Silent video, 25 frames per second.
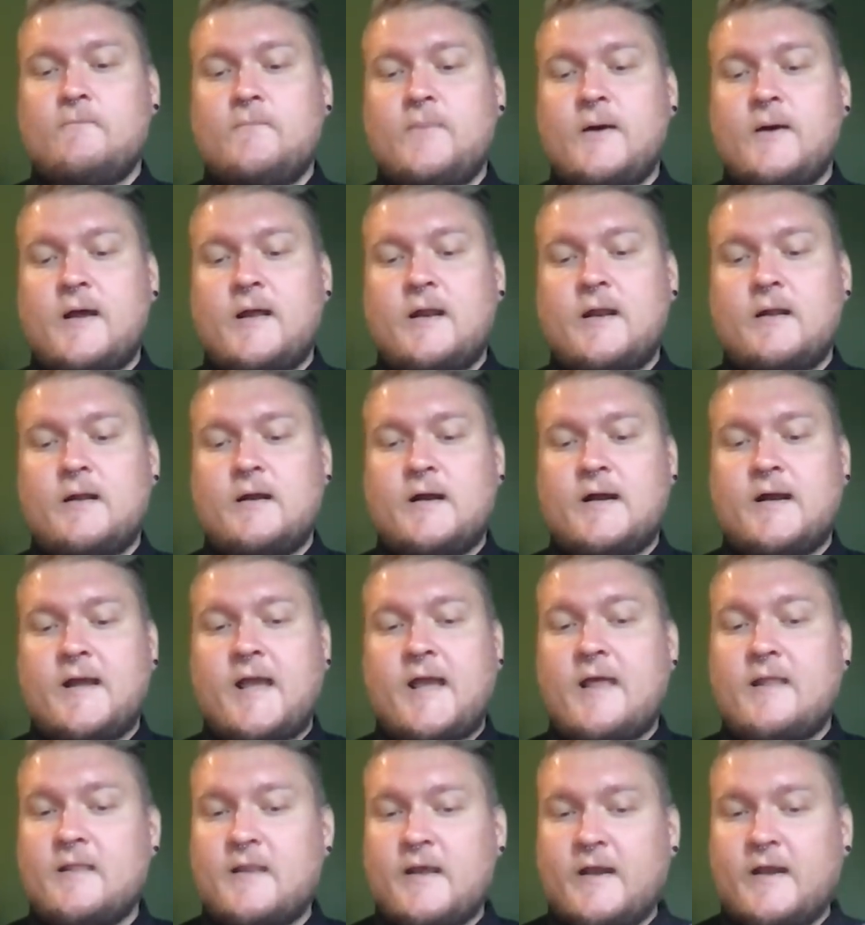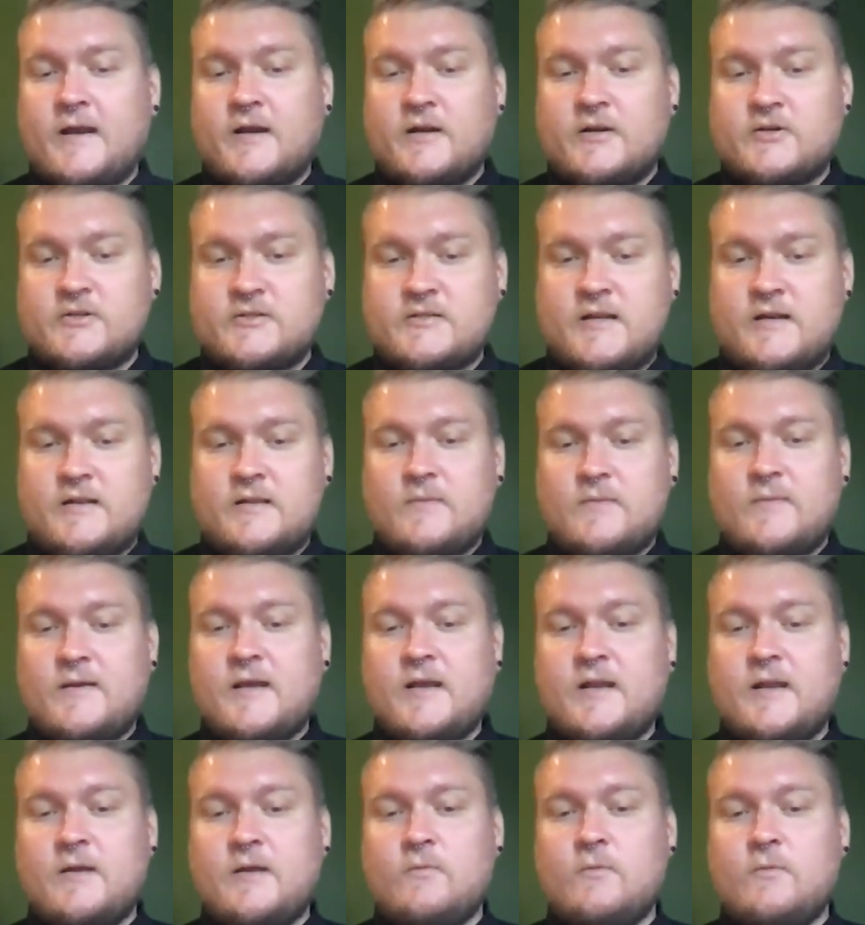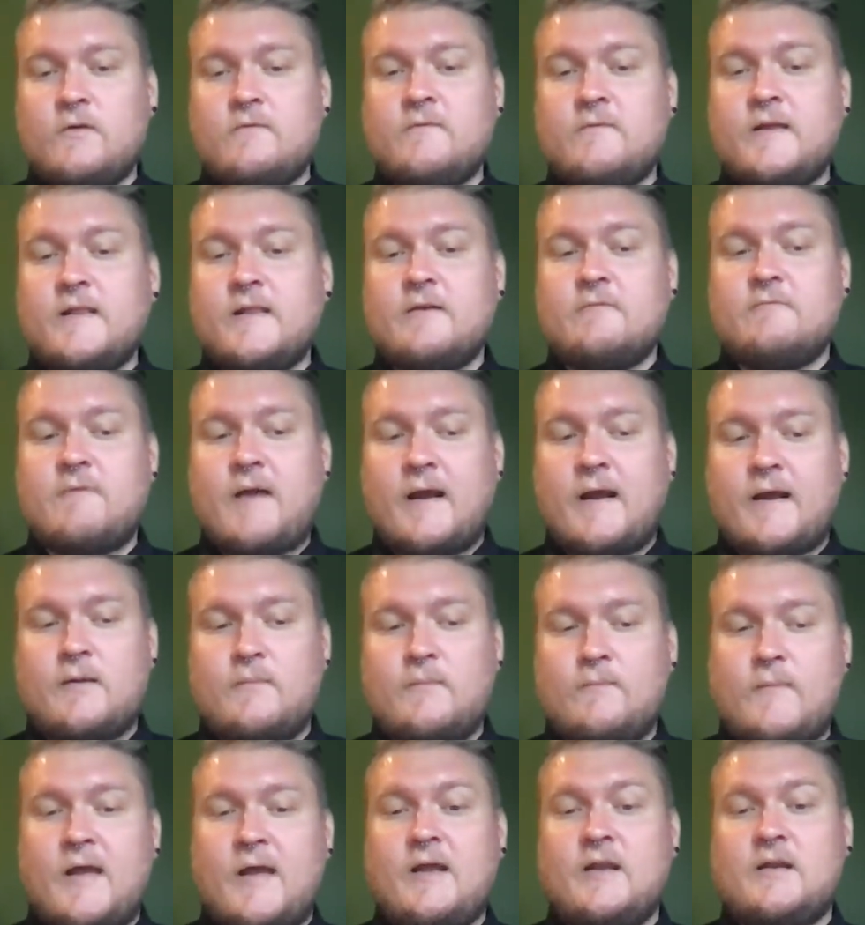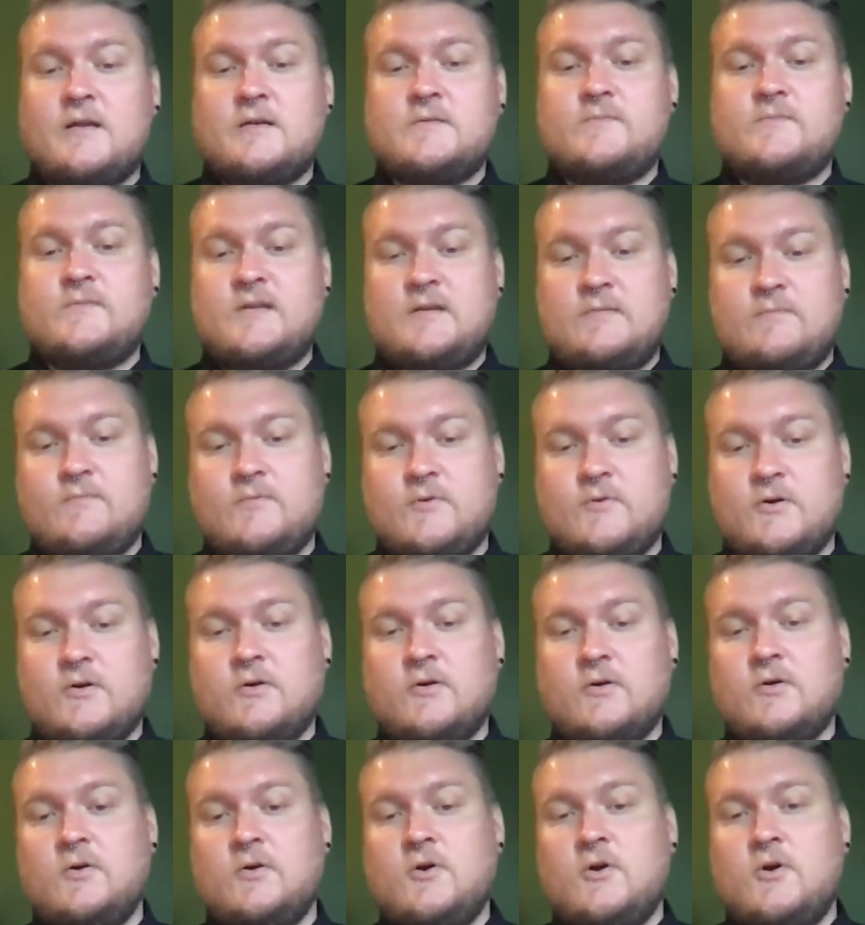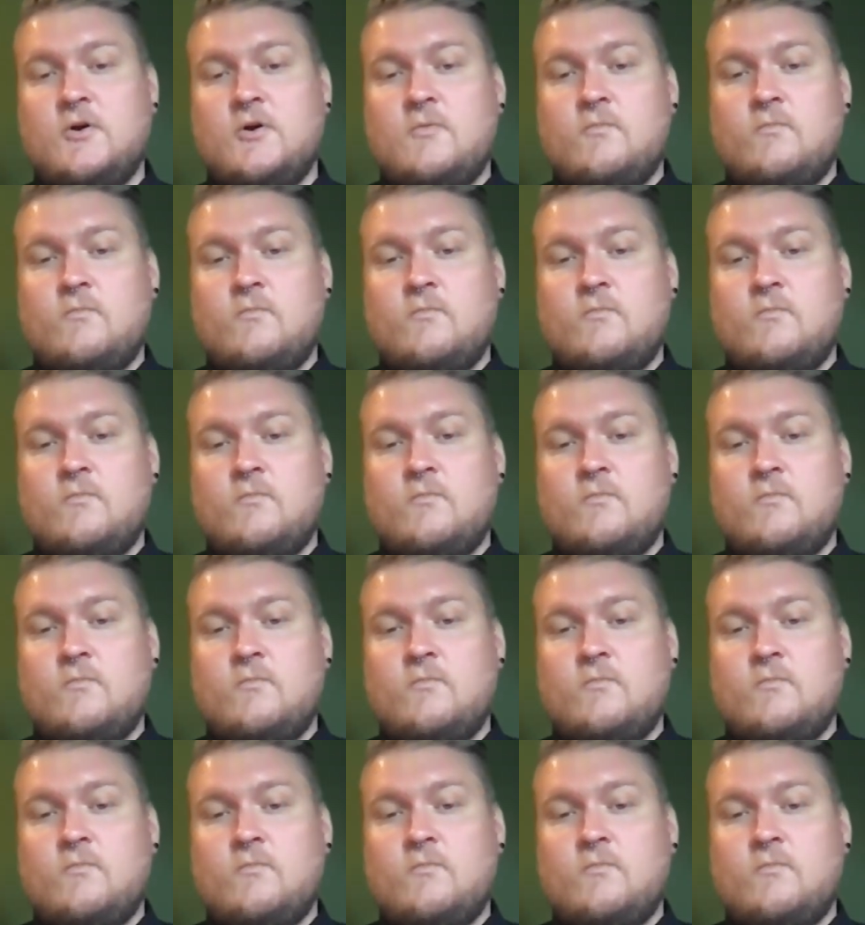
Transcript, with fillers: But again, like Hunter said at the beginning, we really recommend people